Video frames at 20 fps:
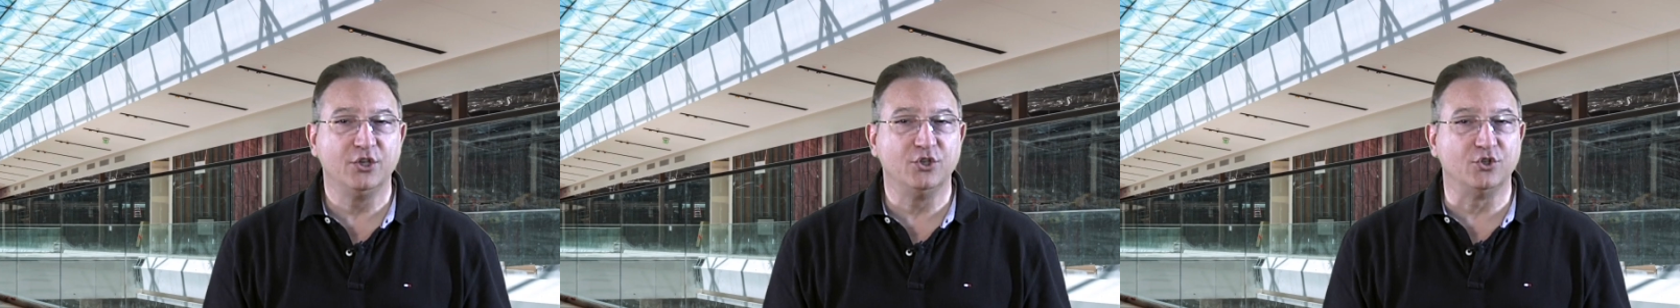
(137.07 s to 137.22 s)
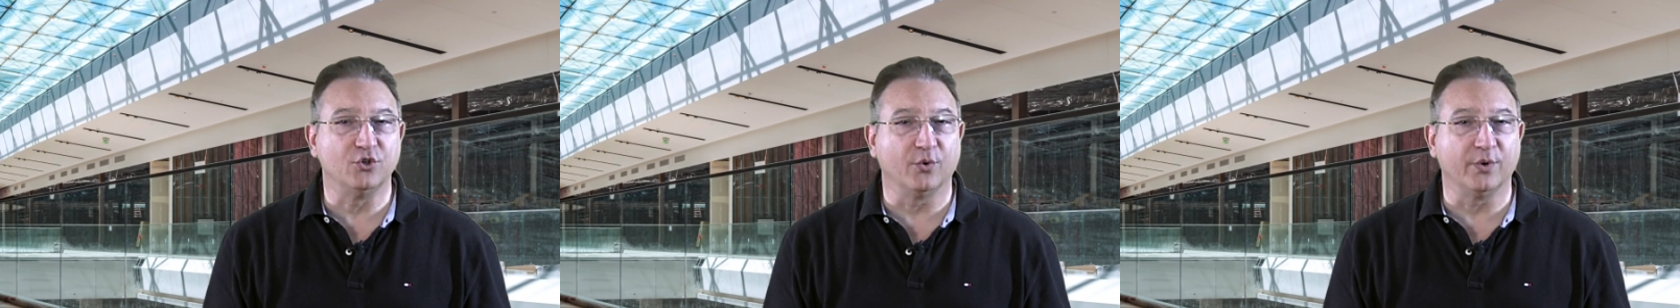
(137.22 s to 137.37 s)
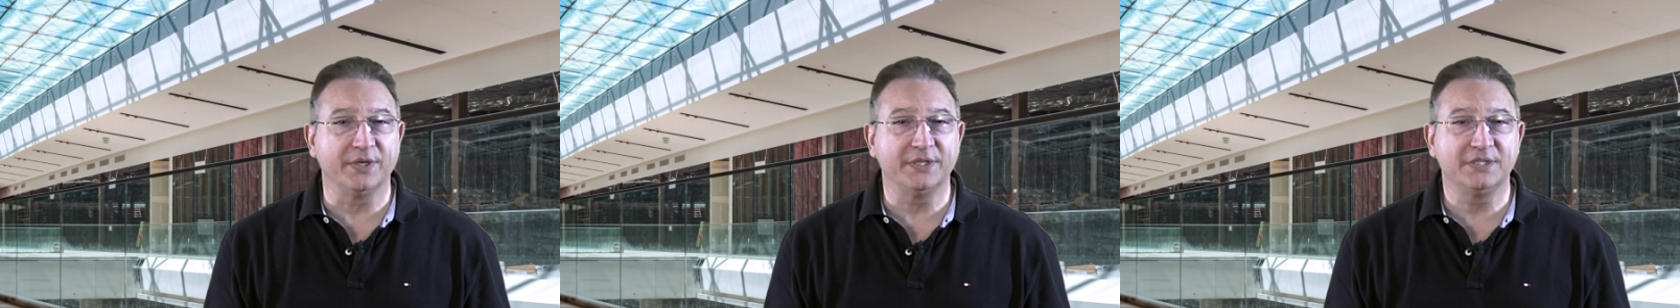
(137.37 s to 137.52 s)

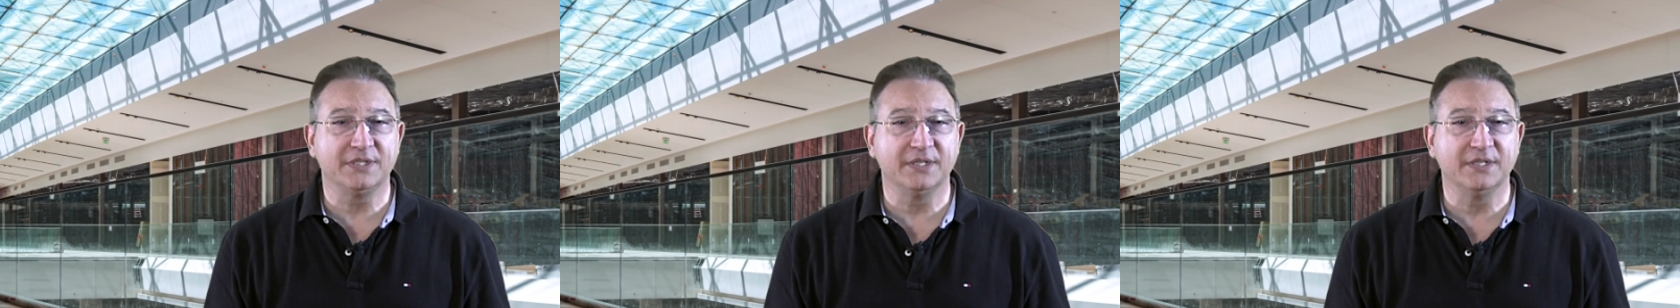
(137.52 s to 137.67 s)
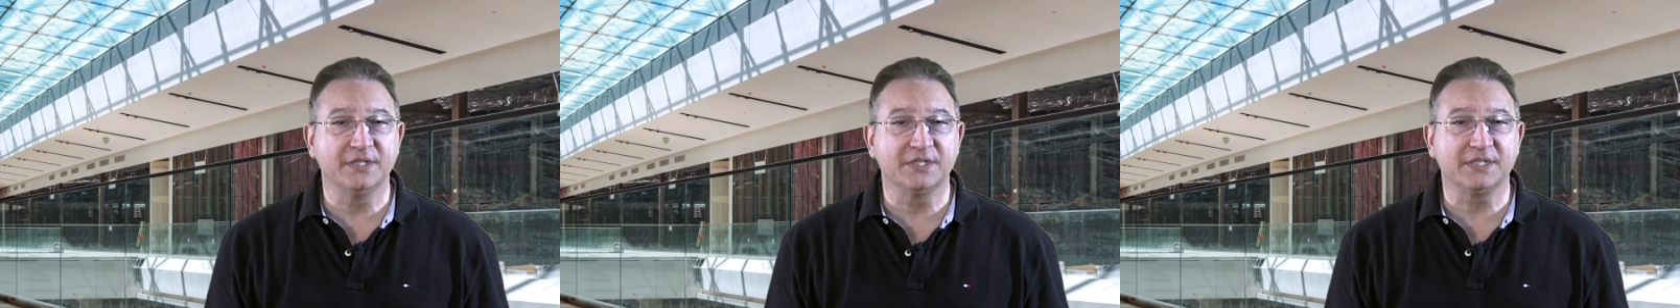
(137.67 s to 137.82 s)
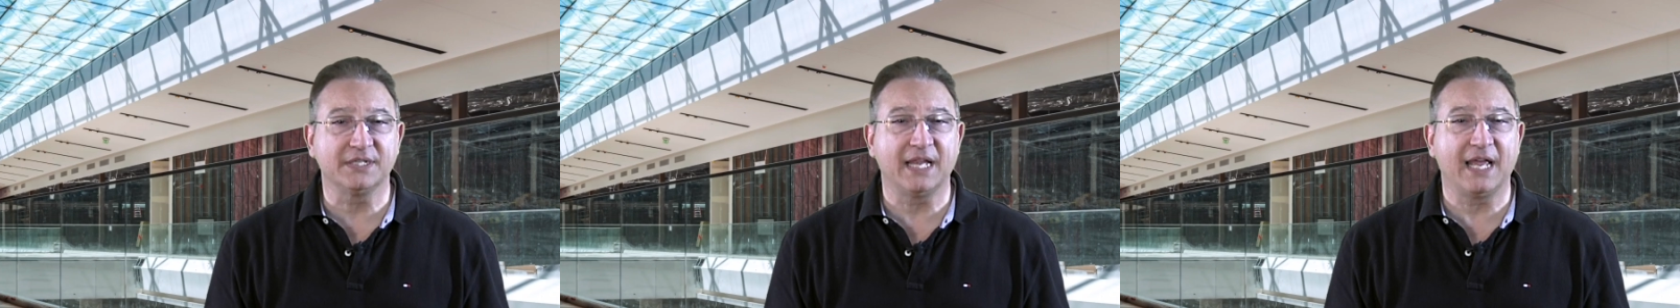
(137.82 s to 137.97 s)
Joints in
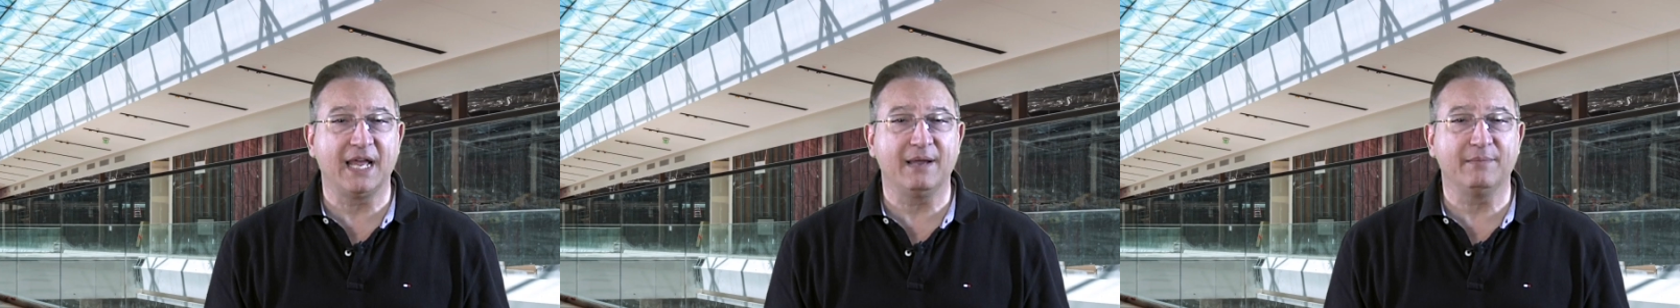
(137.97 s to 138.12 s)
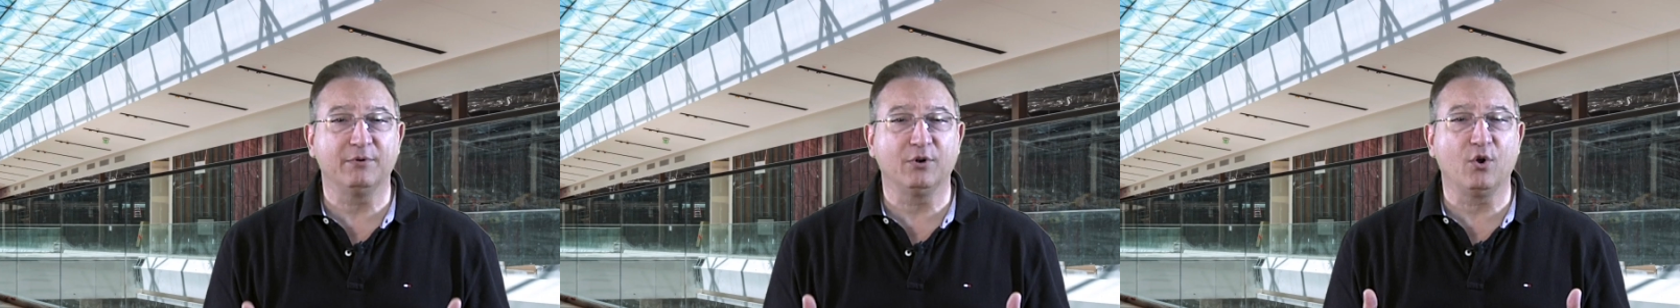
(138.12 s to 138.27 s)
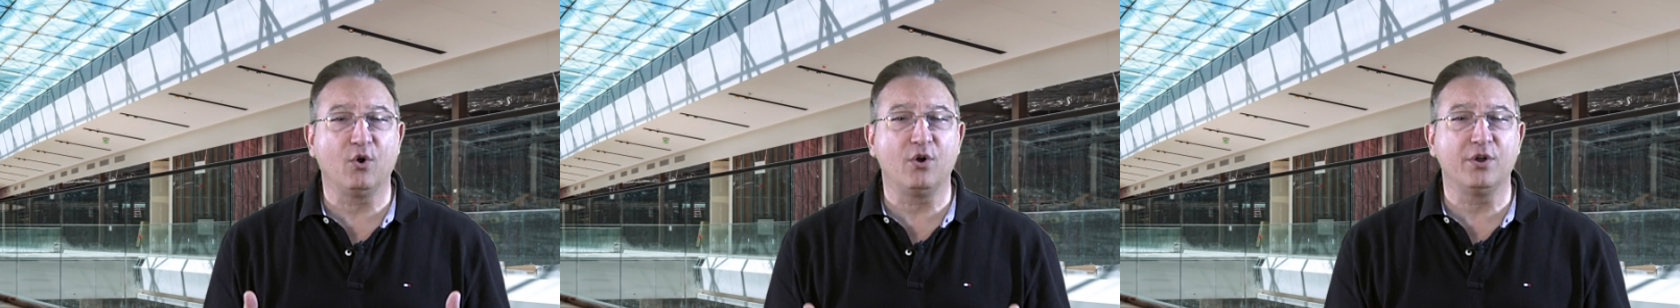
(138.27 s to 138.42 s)
the
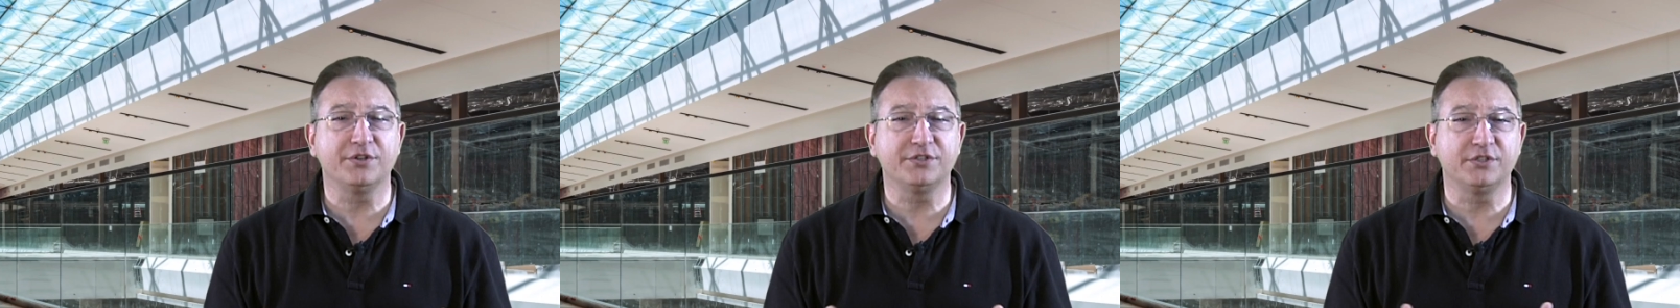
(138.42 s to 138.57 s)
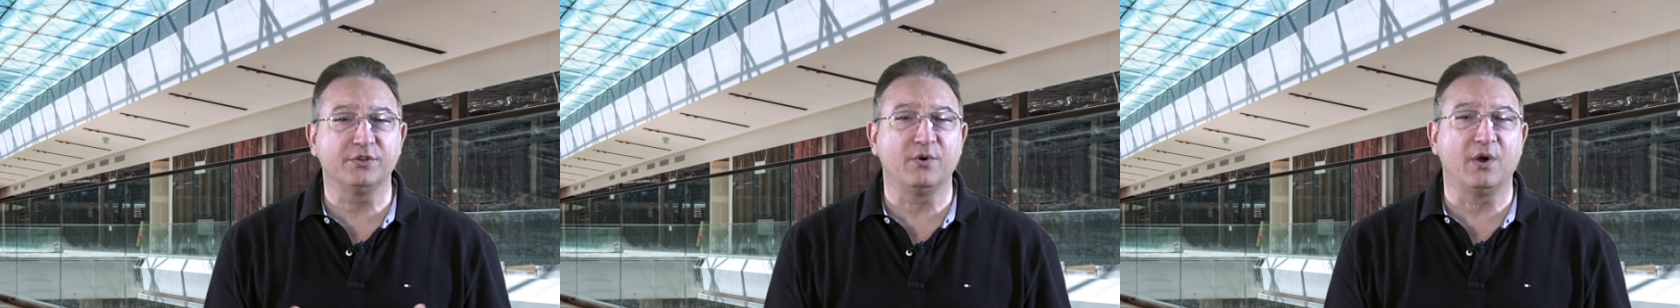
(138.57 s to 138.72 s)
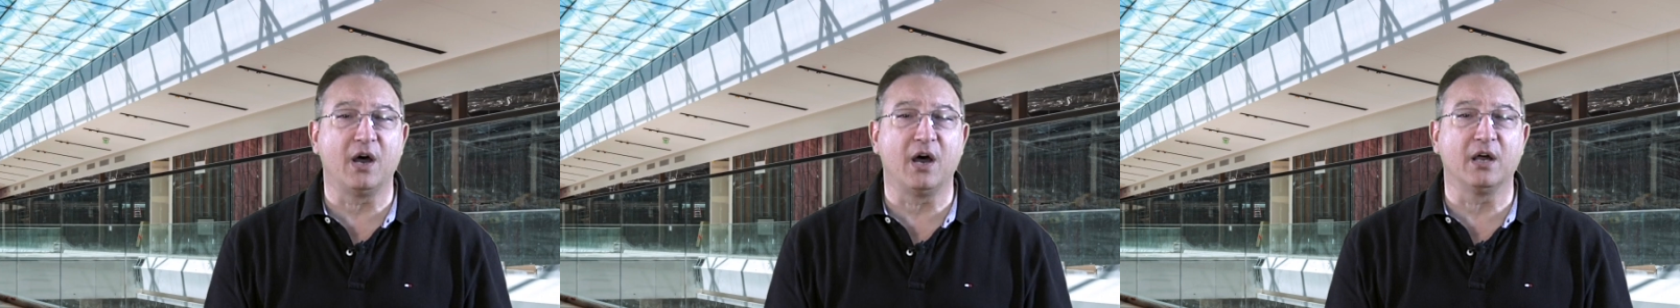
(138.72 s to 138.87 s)
slab are
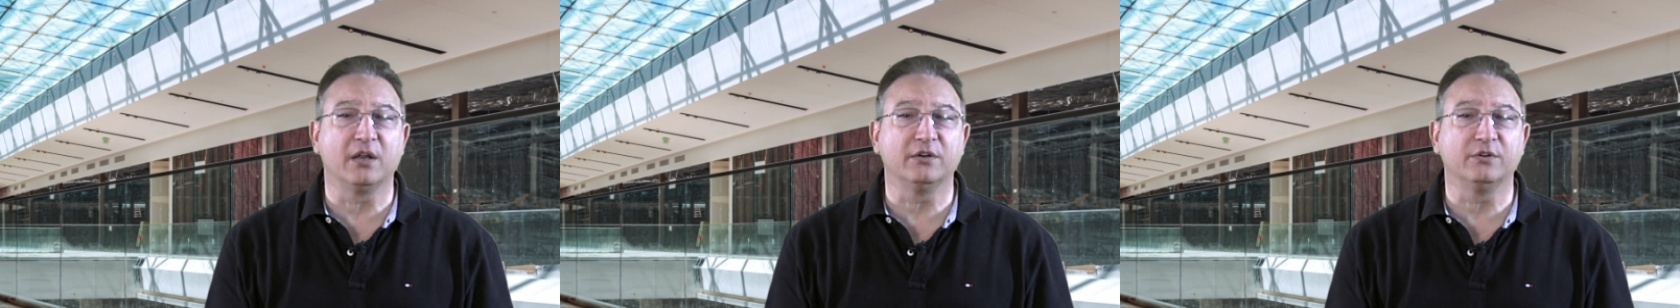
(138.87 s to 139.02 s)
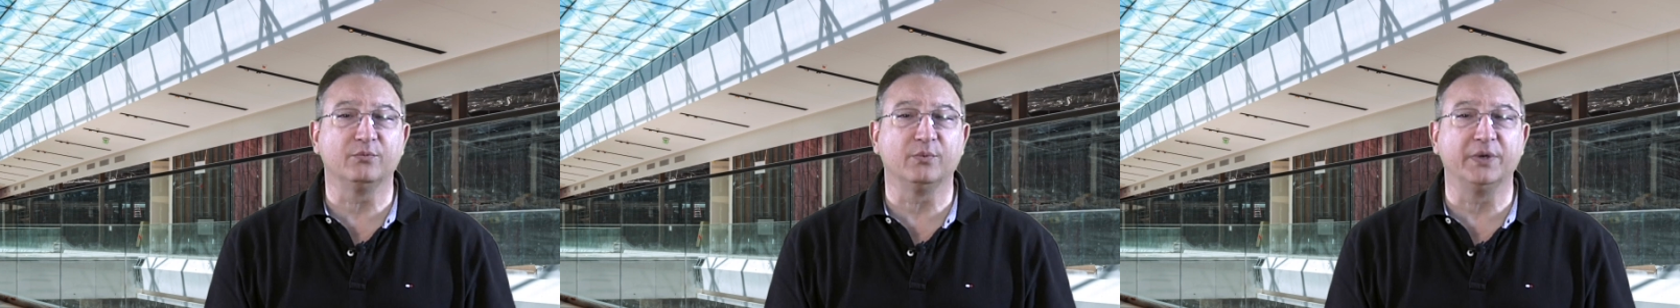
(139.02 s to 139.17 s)
also honored